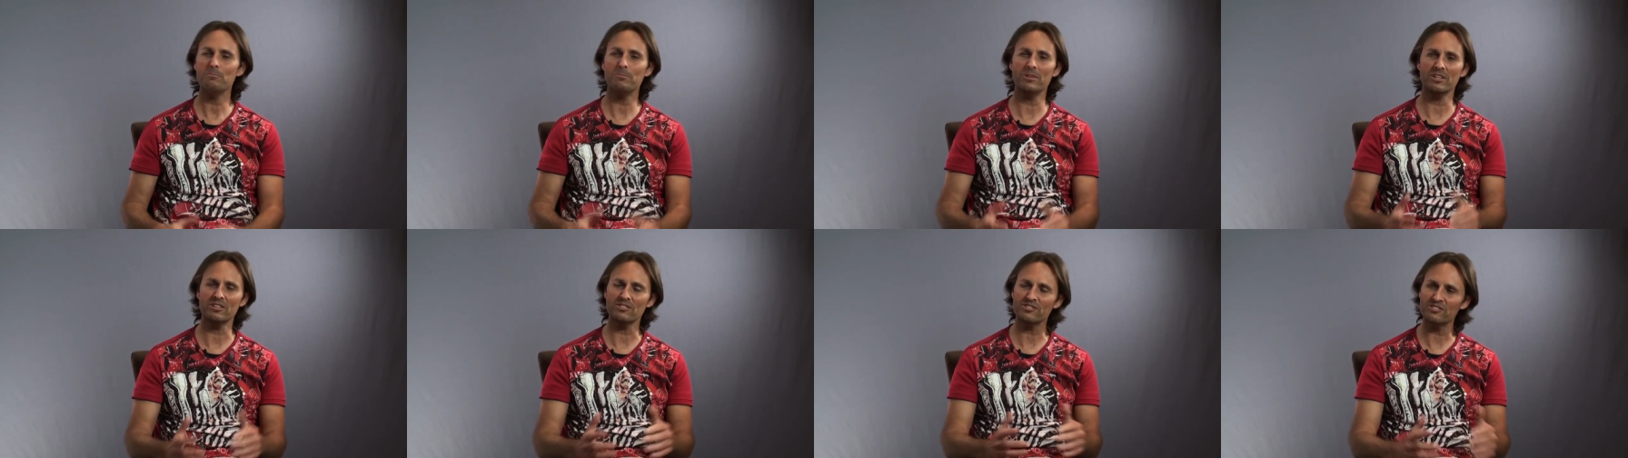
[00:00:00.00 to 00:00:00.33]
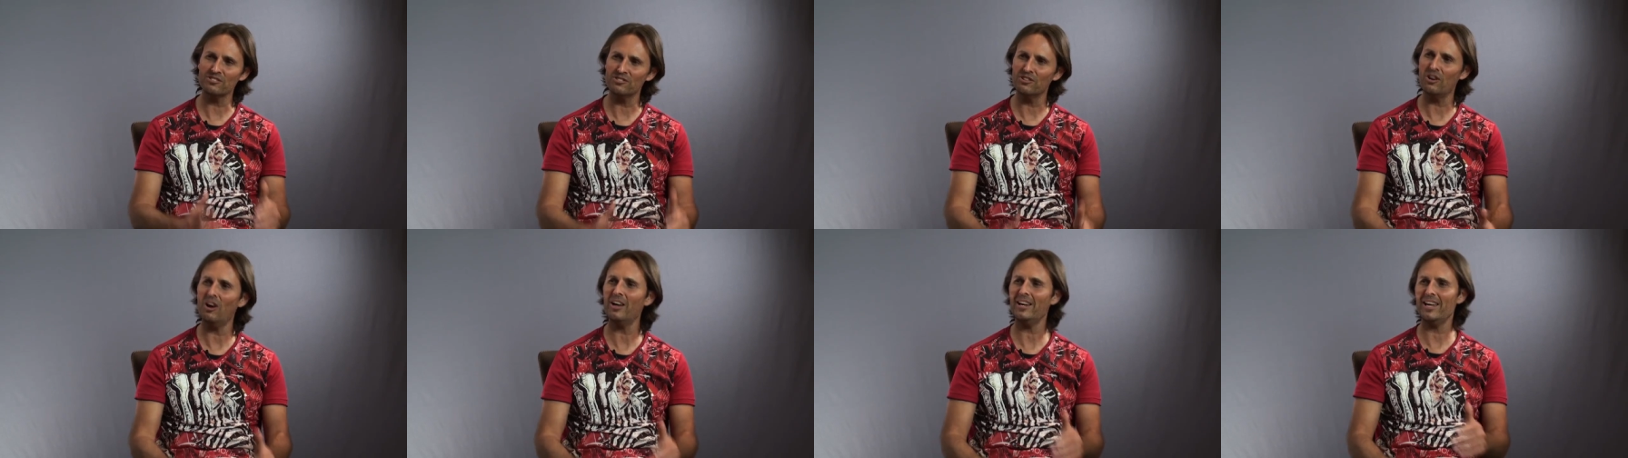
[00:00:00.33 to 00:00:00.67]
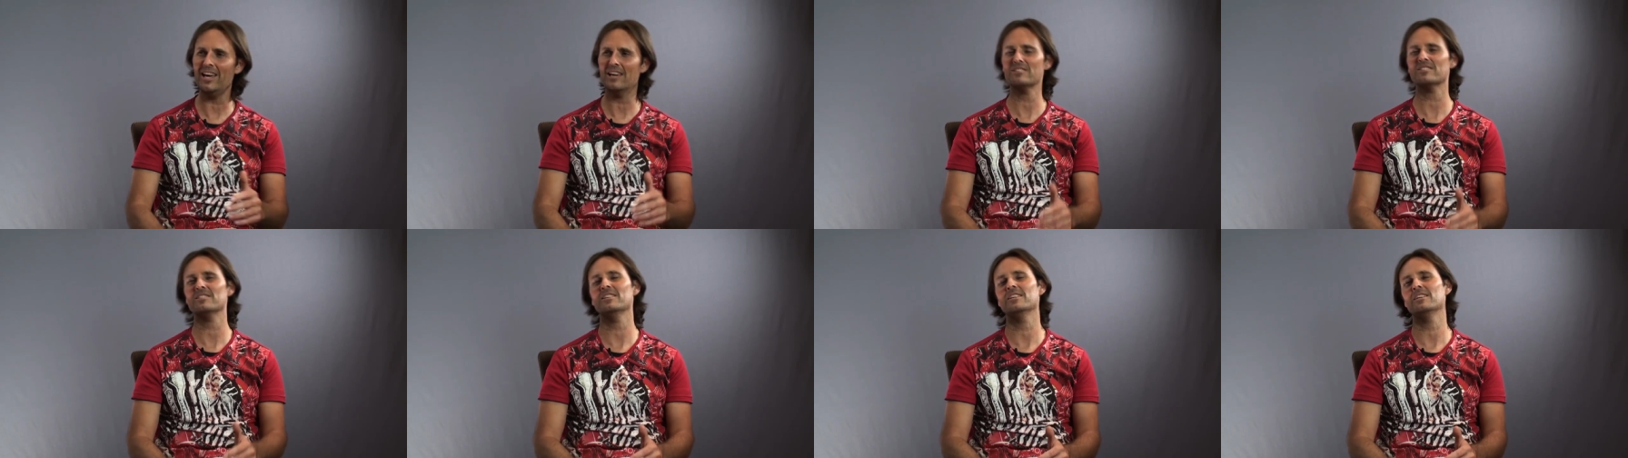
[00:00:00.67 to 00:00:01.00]
but it's not
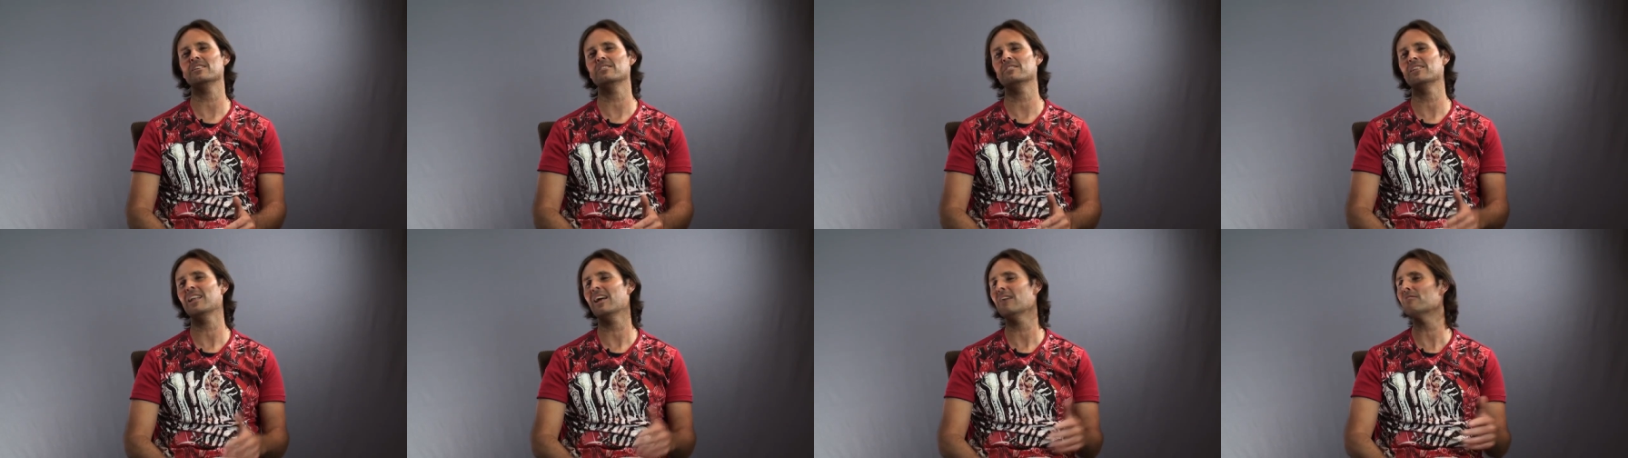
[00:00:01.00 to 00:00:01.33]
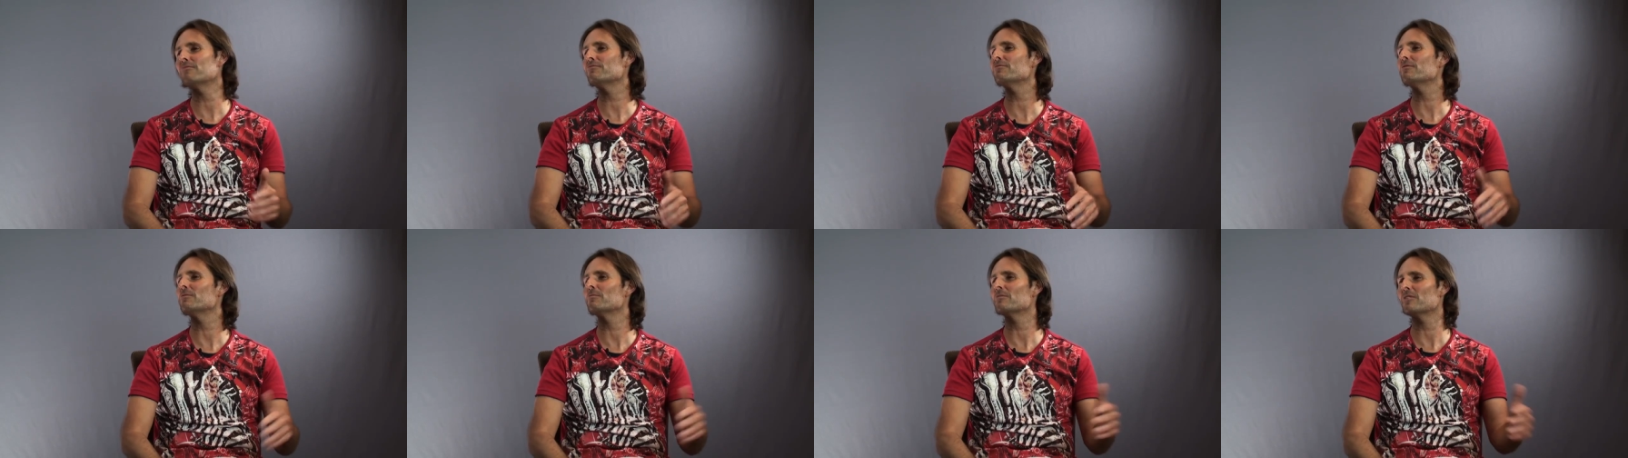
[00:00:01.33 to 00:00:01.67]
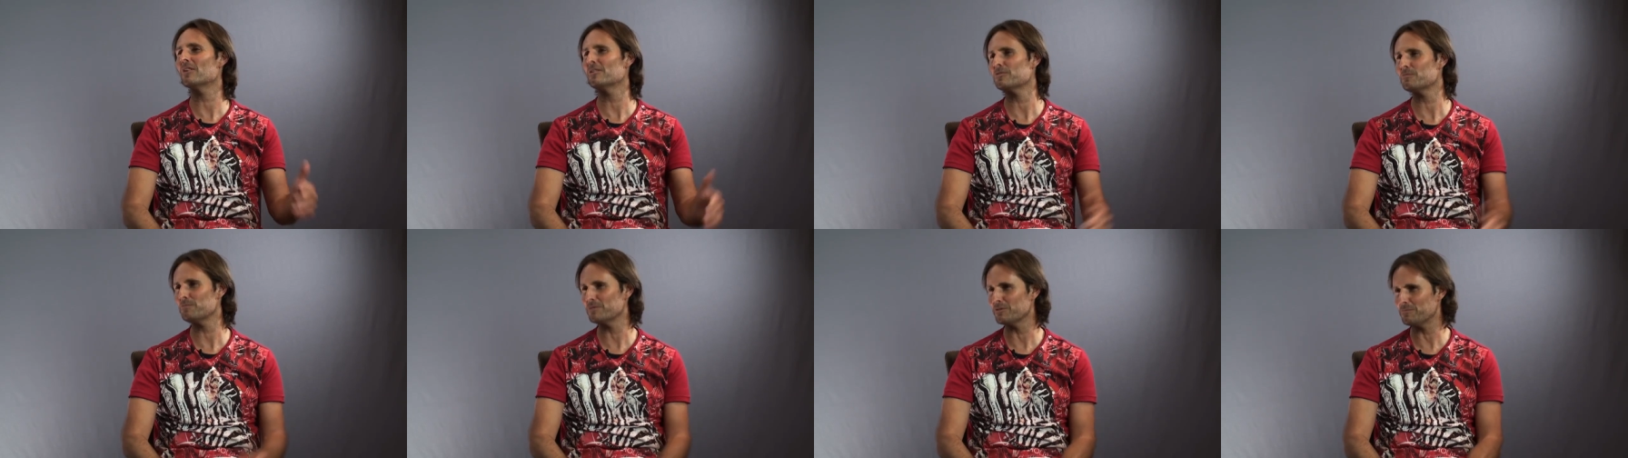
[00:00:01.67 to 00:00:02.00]
actually love from
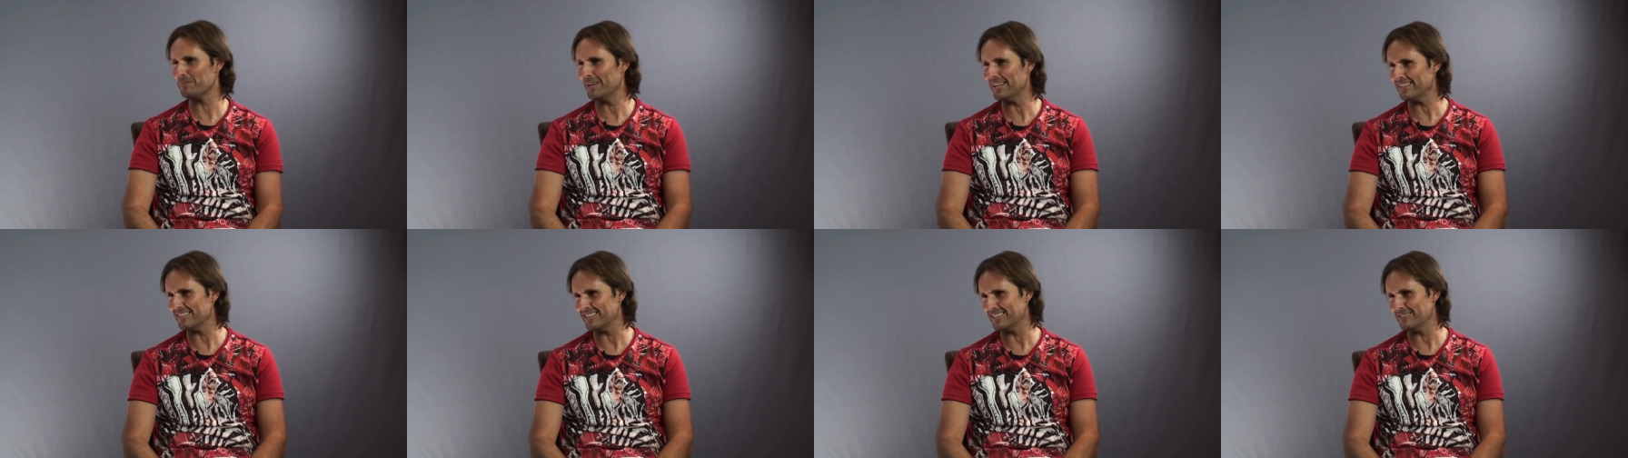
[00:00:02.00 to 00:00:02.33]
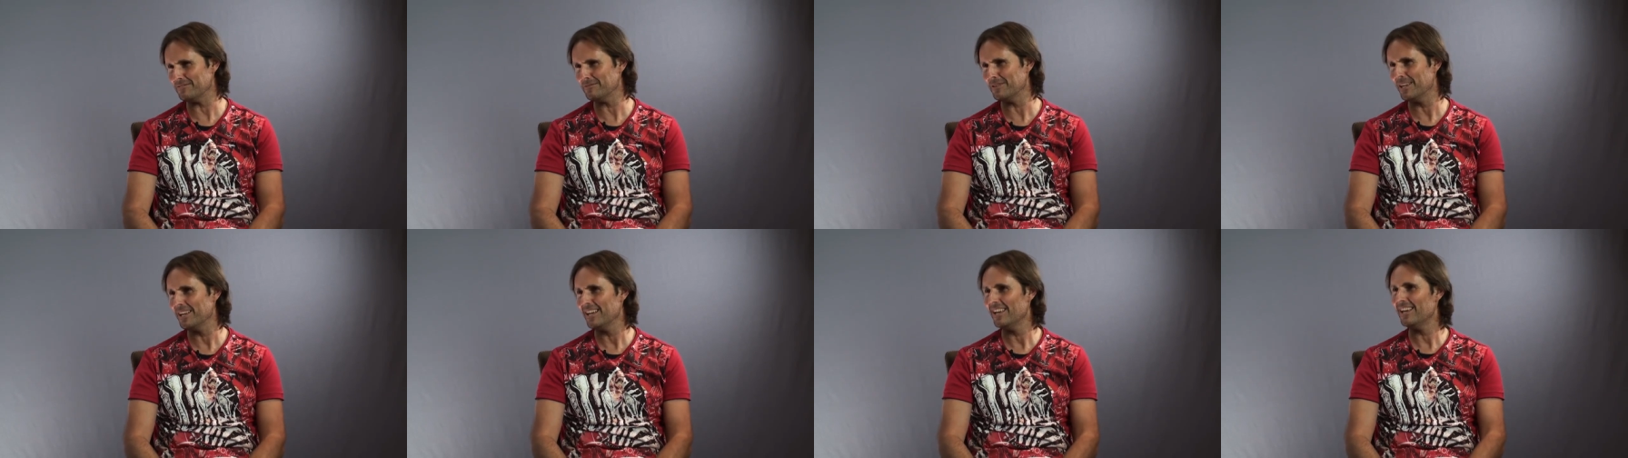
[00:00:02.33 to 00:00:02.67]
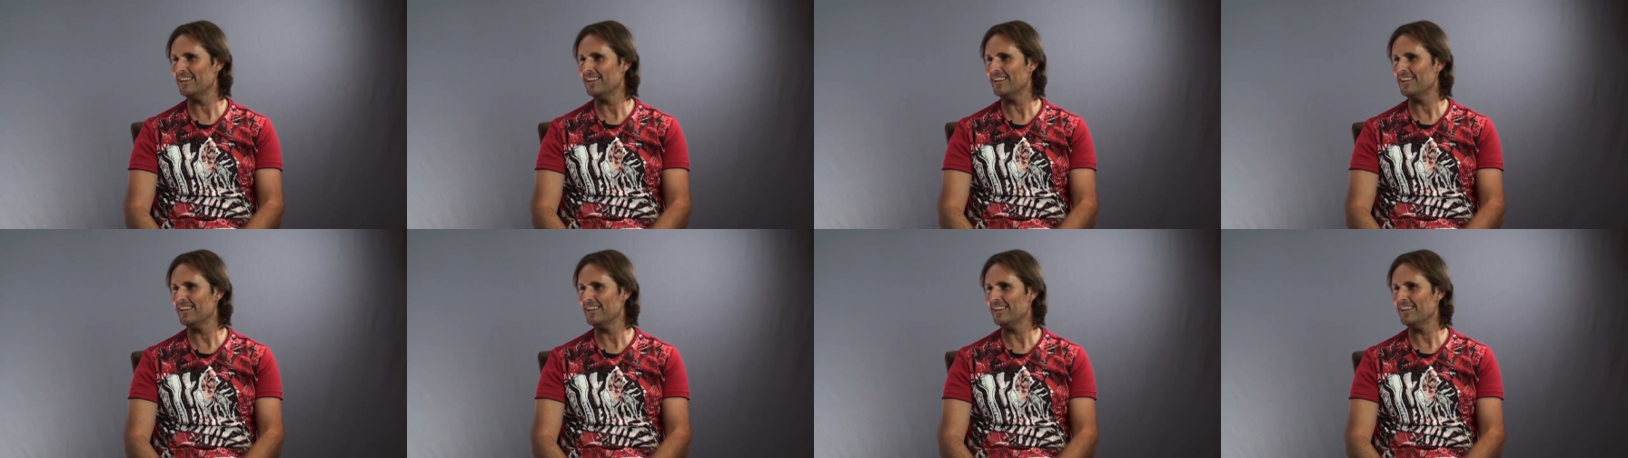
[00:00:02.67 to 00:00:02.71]
God's perspective,